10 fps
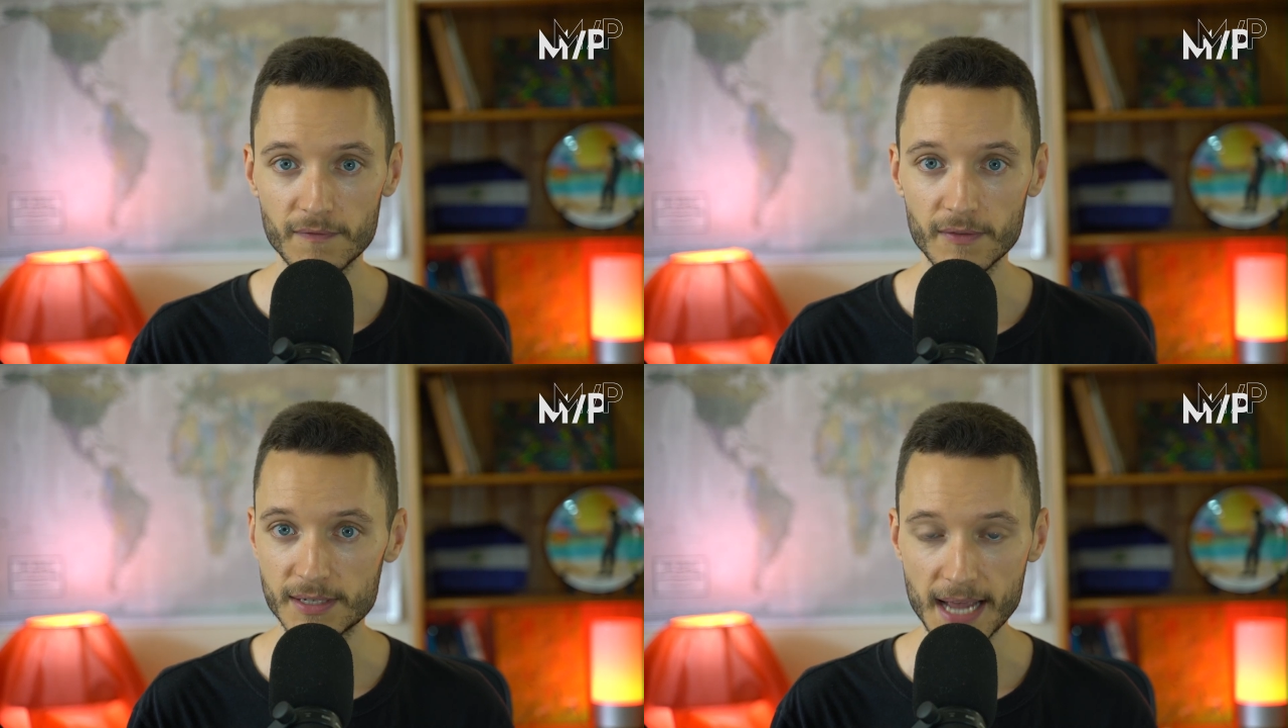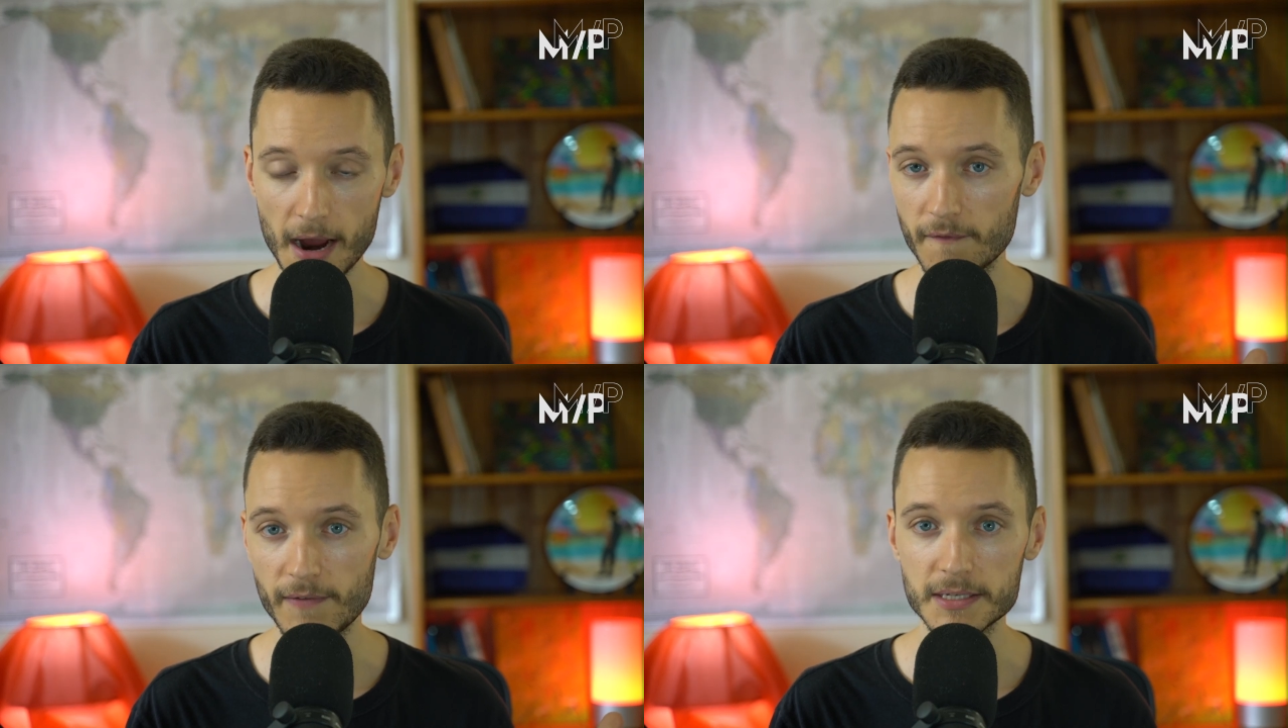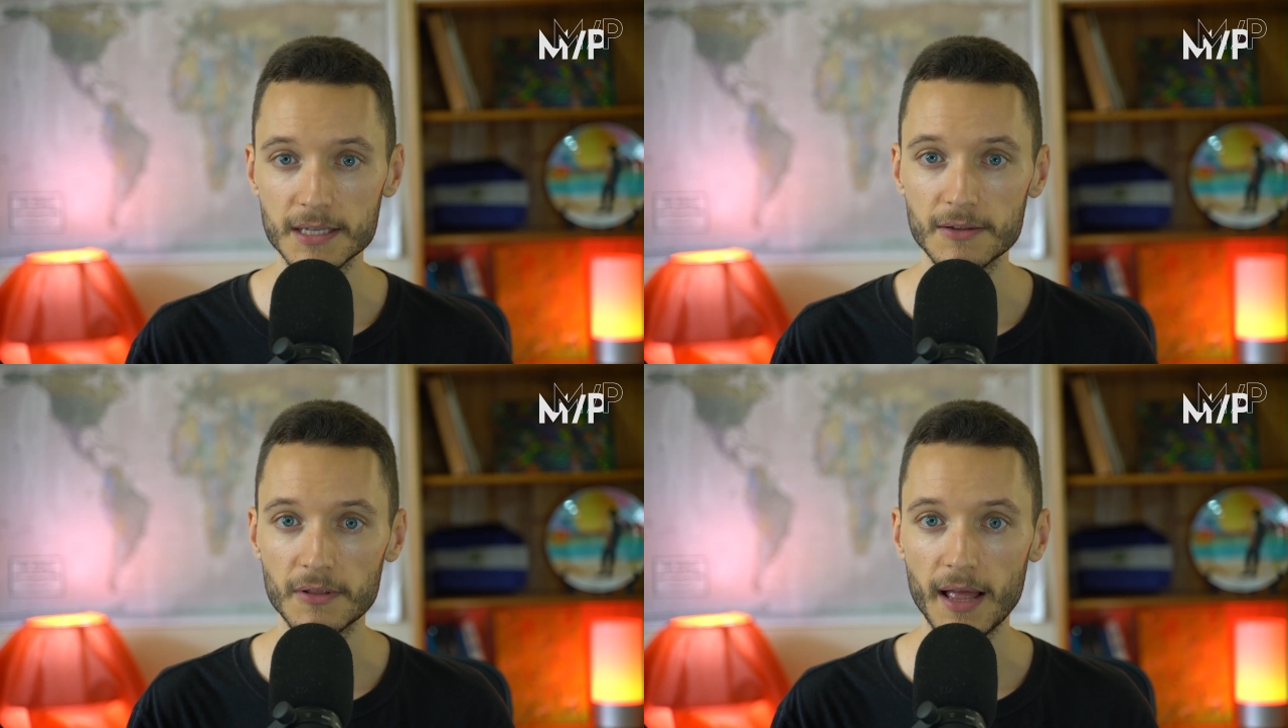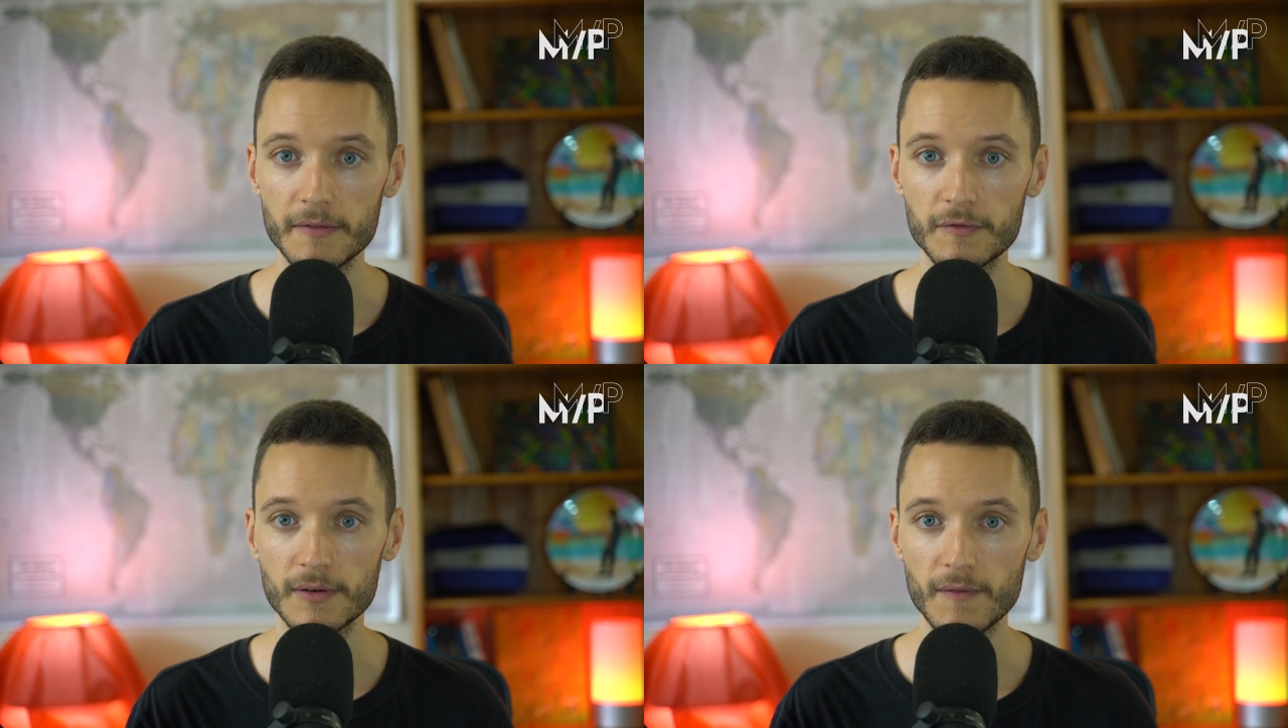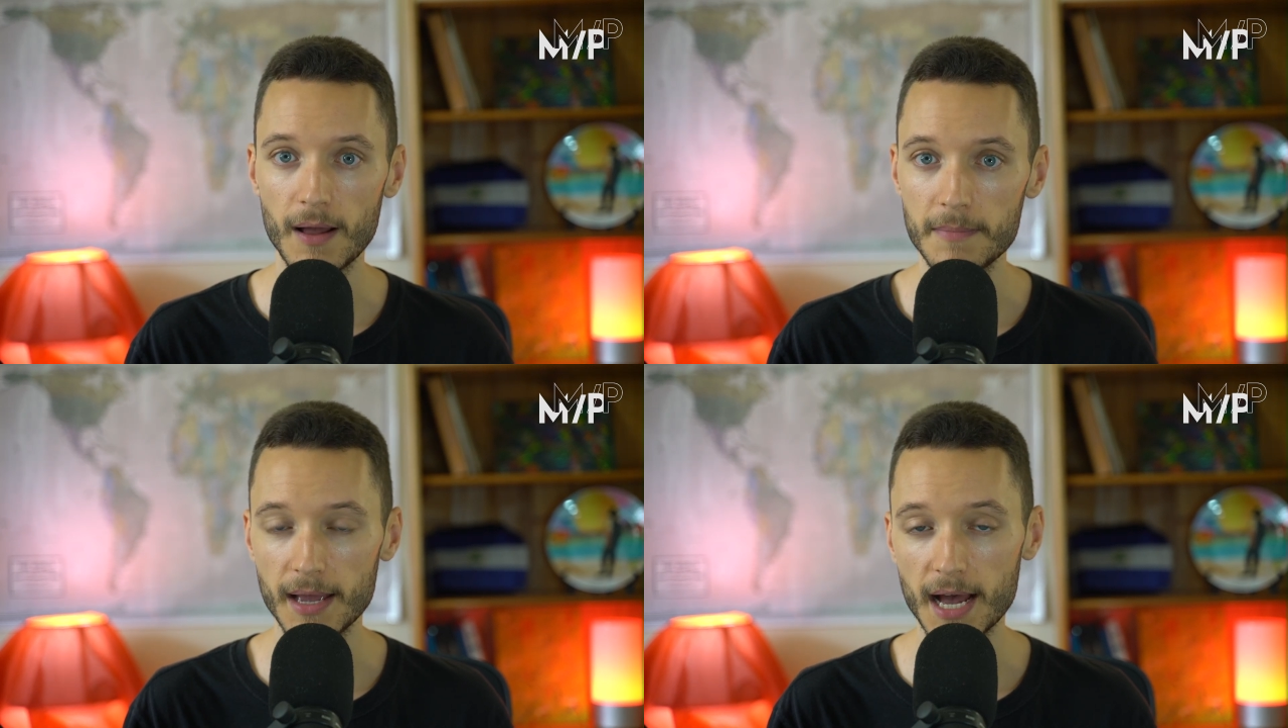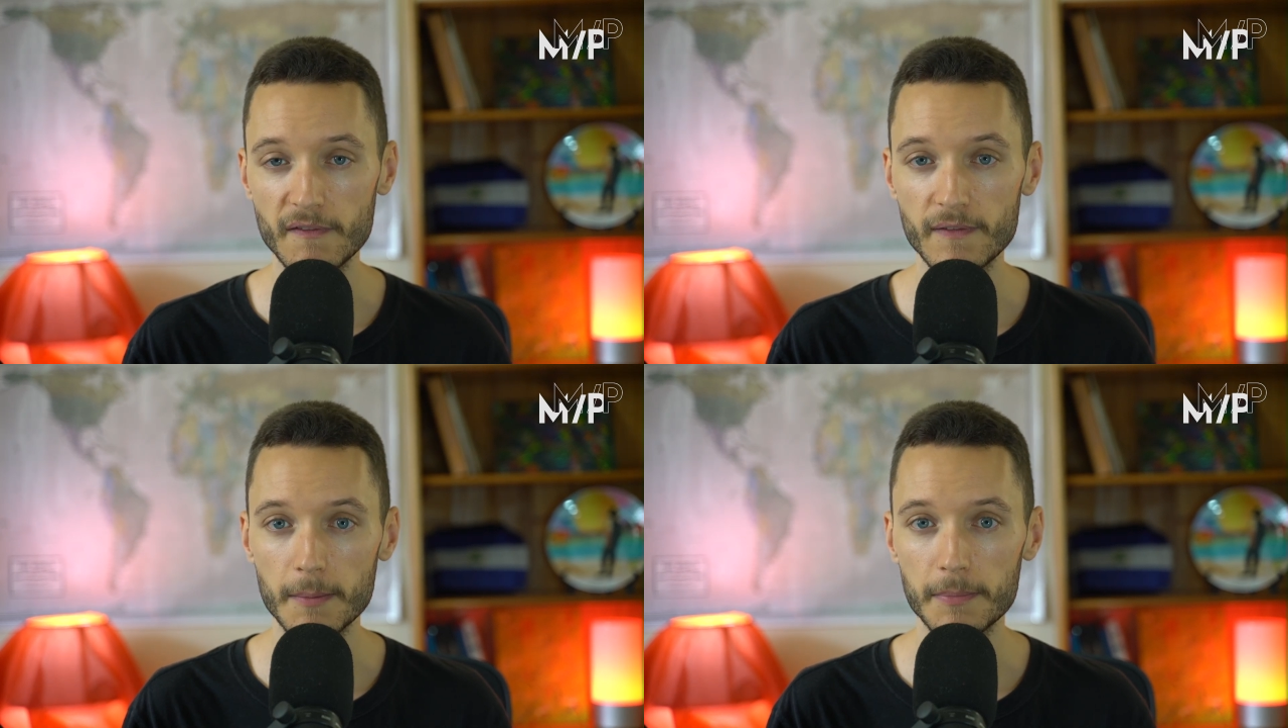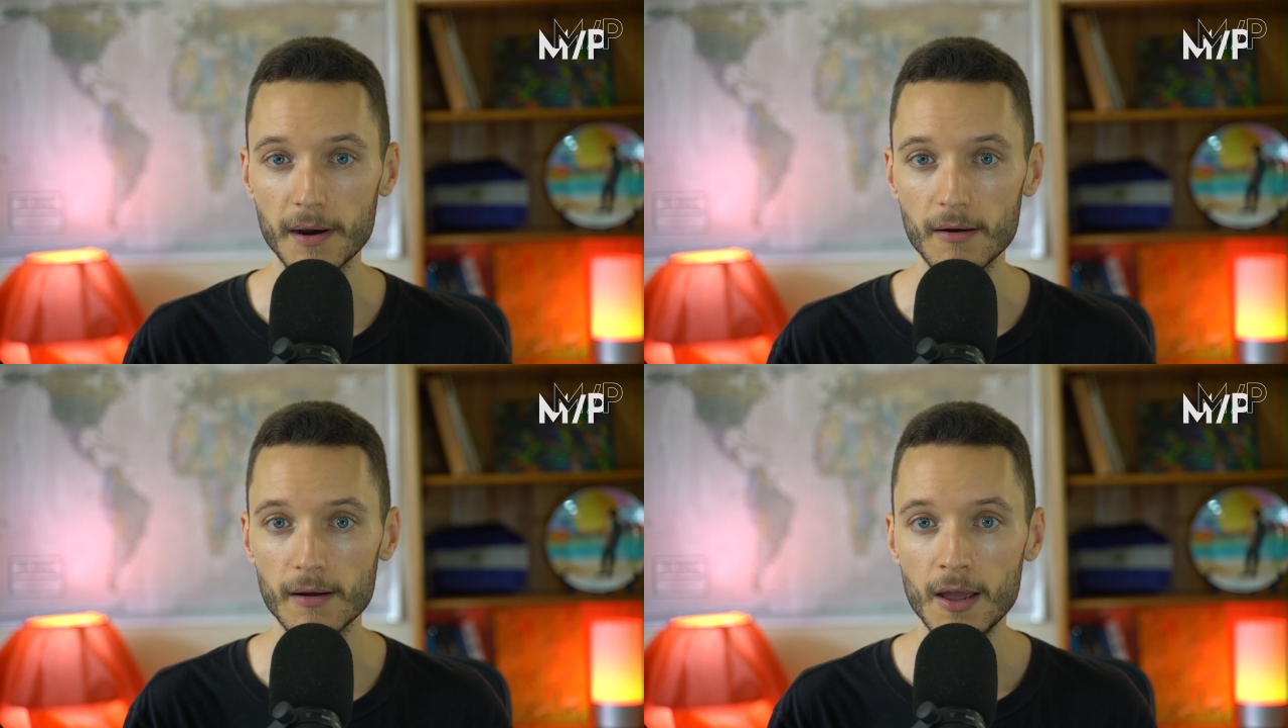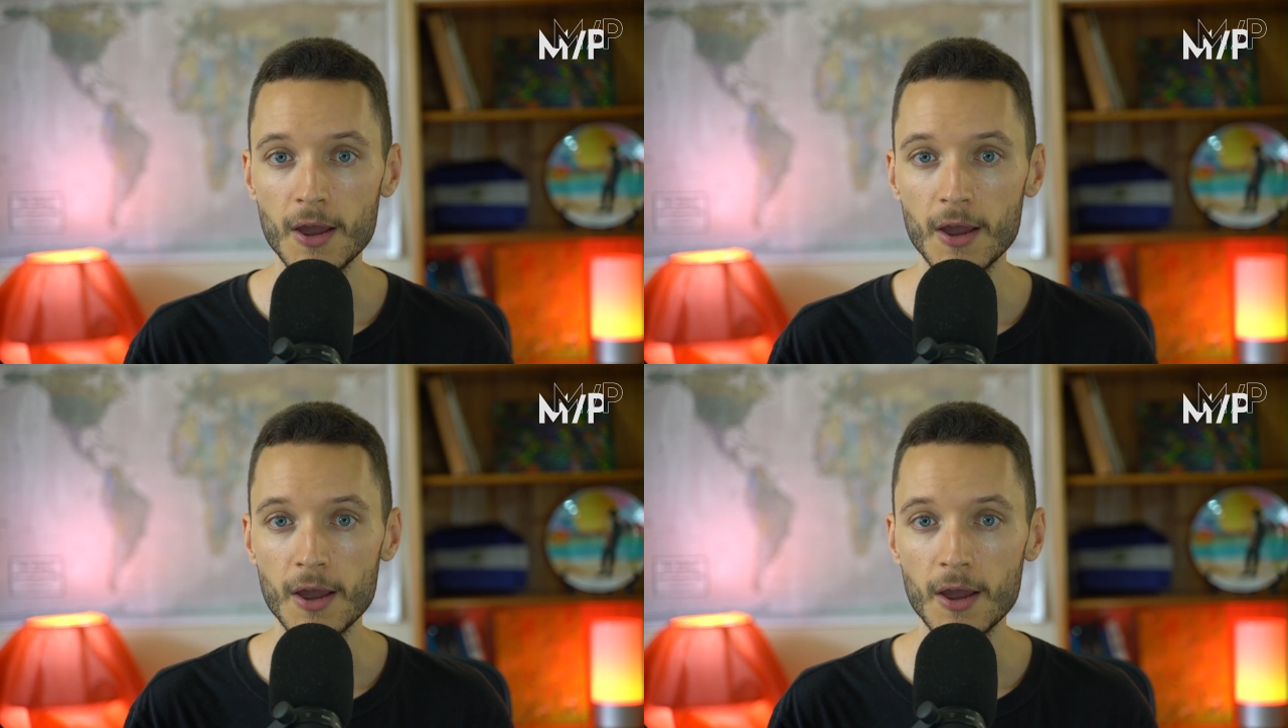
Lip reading: sacrificing their lives on behalf of empire.